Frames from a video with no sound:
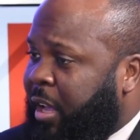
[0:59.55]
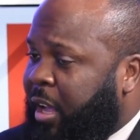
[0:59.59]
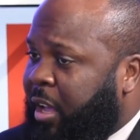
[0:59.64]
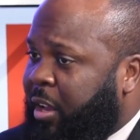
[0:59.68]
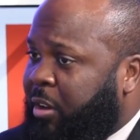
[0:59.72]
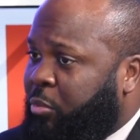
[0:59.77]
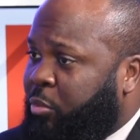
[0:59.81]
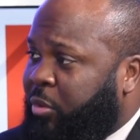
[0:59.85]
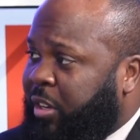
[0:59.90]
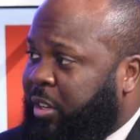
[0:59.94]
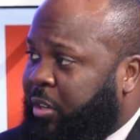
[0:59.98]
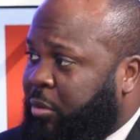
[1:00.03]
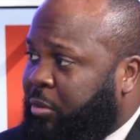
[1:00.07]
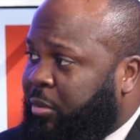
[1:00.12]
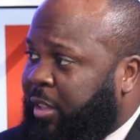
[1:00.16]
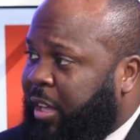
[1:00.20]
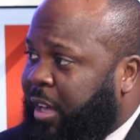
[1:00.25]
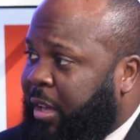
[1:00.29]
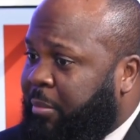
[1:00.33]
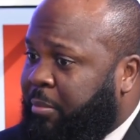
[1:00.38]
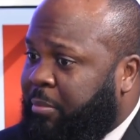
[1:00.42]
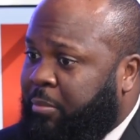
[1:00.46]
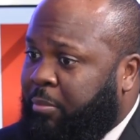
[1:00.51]
And we do
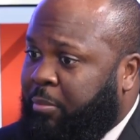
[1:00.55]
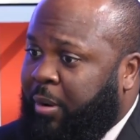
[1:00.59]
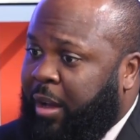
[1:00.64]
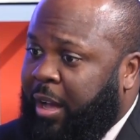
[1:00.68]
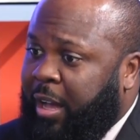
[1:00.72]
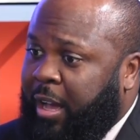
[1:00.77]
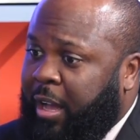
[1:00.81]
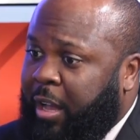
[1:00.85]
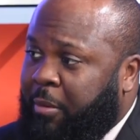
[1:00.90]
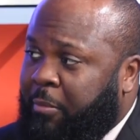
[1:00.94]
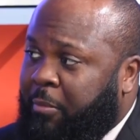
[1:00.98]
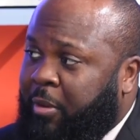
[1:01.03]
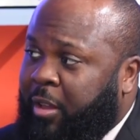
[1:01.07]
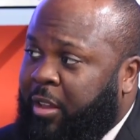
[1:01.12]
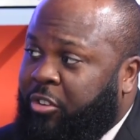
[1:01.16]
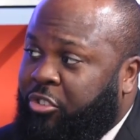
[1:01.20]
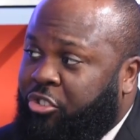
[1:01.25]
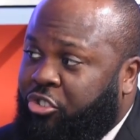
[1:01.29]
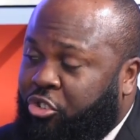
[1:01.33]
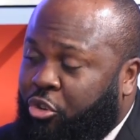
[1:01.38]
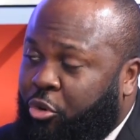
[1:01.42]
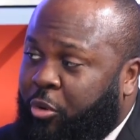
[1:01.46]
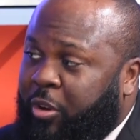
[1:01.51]
that by
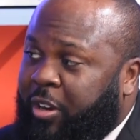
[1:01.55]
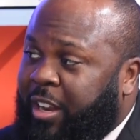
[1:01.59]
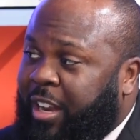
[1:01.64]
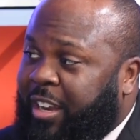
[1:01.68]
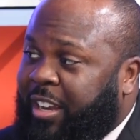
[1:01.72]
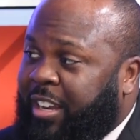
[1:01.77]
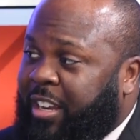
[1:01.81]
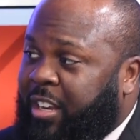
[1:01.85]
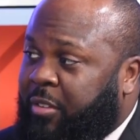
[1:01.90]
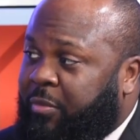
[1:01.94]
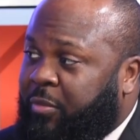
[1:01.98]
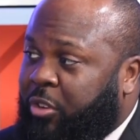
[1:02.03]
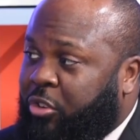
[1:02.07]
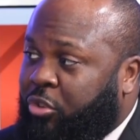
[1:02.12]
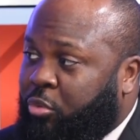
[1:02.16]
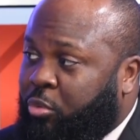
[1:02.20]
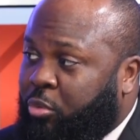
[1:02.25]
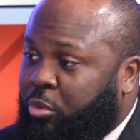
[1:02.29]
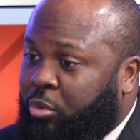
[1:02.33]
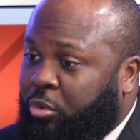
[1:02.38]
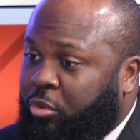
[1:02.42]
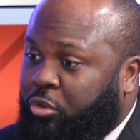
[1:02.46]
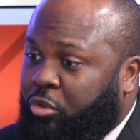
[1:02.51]
ensuring that the
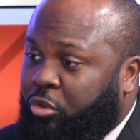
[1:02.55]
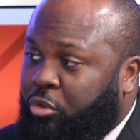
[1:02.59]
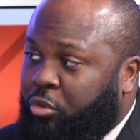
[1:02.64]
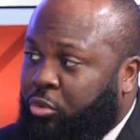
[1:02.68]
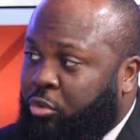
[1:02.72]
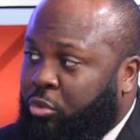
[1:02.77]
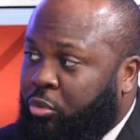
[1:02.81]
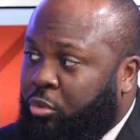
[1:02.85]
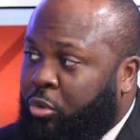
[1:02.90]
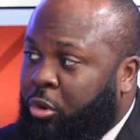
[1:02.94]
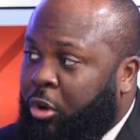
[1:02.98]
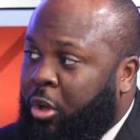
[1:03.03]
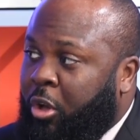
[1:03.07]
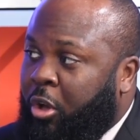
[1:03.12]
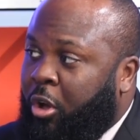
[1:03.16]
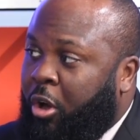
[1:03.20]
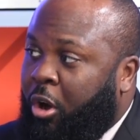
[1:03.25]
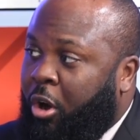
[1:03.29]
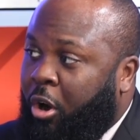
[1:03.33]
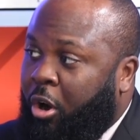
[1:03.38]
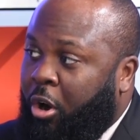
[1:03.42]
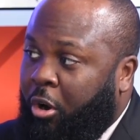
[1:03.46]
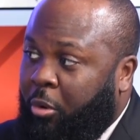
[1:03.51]
individuals who
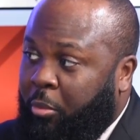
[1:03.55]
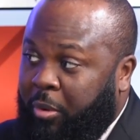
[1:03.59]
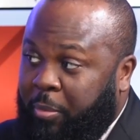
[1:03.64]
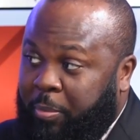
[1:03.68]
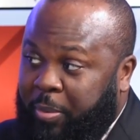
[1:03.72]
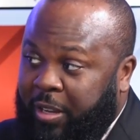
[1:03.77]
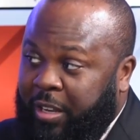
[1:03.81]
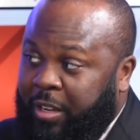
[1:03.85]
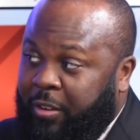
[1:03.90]
are repeat